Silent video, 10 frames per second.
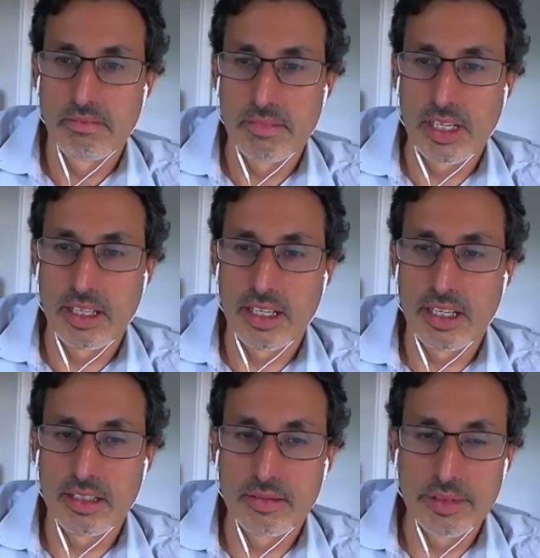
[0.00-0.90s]
I'll,
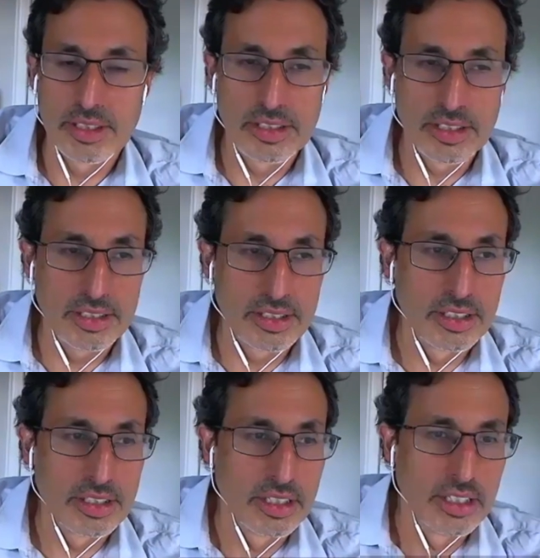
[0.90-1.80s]
I'll, be in
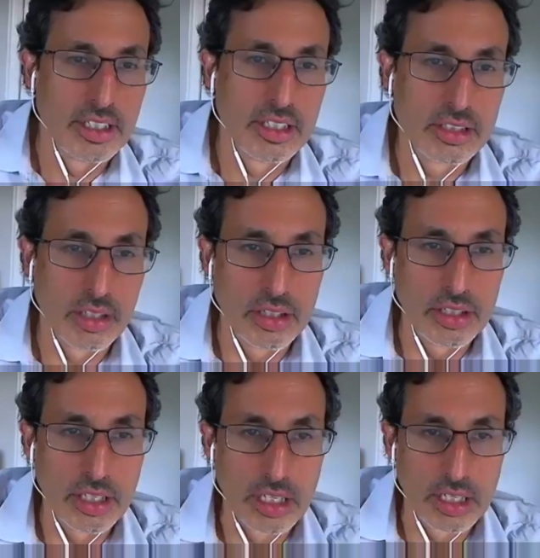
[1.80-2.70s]
touch. So
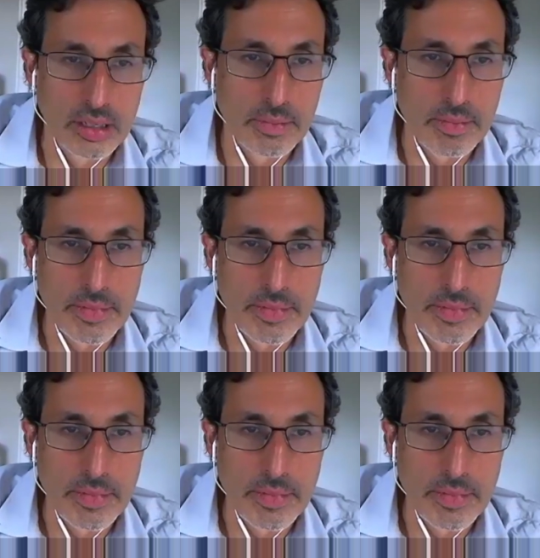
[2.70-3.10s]
um,